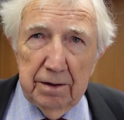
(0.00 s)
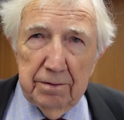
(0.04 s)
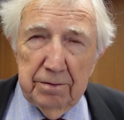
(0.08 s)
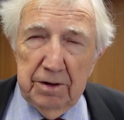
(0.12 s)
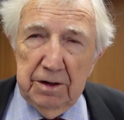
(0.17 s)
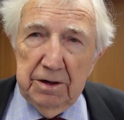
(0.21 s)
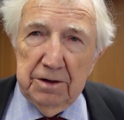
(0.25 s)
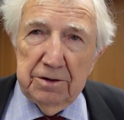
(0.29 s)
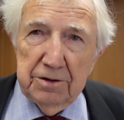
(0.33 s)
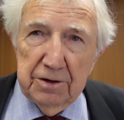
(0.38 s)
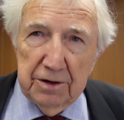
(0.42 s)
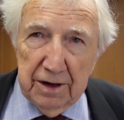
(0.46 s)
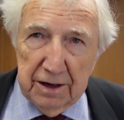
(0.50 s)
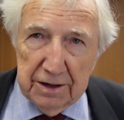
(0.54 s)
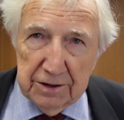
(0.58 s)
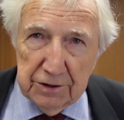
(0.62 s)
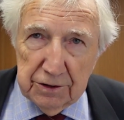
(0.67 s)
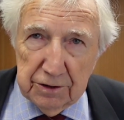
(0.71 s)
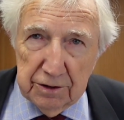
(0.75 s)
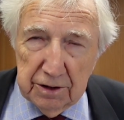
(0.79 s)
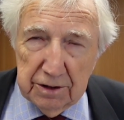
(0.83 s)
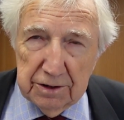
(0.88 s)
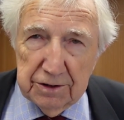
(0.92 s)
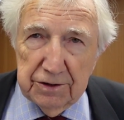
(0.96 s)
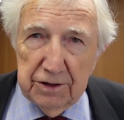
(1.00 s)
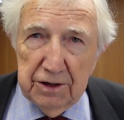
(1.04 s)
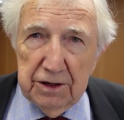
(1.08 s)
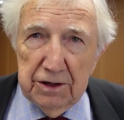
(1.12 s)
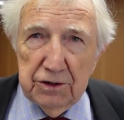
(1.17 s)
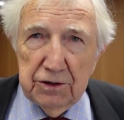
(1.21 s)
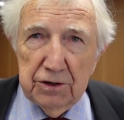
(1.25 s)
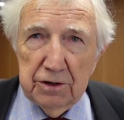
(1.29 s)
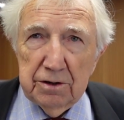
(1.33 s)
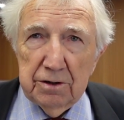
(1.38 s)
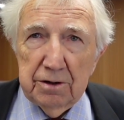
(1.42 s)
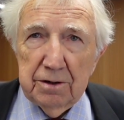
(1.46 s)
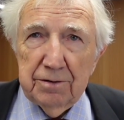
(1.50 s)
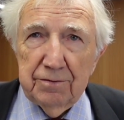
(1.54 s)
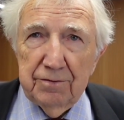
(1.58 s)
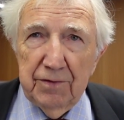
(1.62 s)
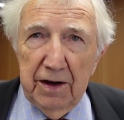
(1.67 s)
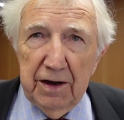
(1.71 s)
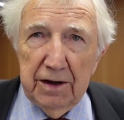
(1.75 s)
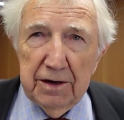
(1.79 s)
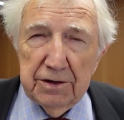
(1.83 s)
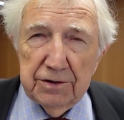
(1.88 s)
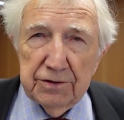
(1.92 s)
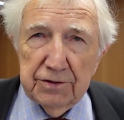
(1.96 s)
internationalization and
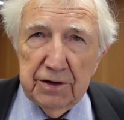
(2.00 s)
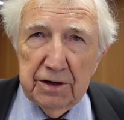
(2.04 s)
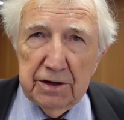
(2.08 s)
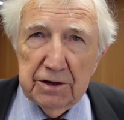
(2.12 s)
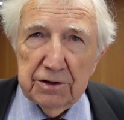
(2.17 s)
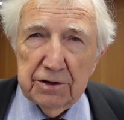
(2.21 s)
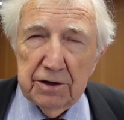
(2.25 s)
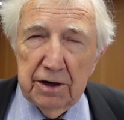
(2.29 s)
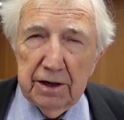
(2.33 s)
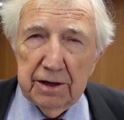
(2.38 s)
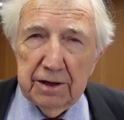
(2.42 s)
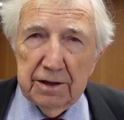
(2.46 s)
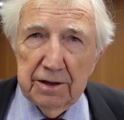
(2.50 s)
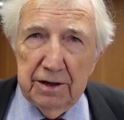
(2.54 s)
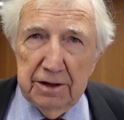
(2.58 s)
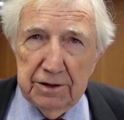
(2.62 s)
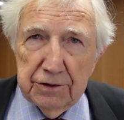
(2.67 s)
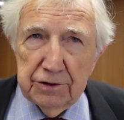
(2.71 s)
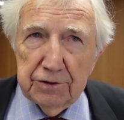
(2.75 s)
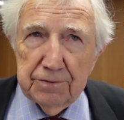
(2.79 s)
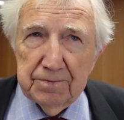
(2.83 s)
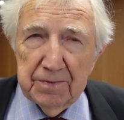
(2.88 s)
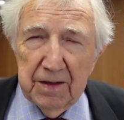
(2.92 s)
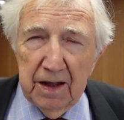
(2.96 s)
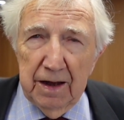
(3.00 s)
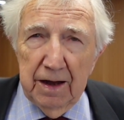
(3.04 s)
various things like this.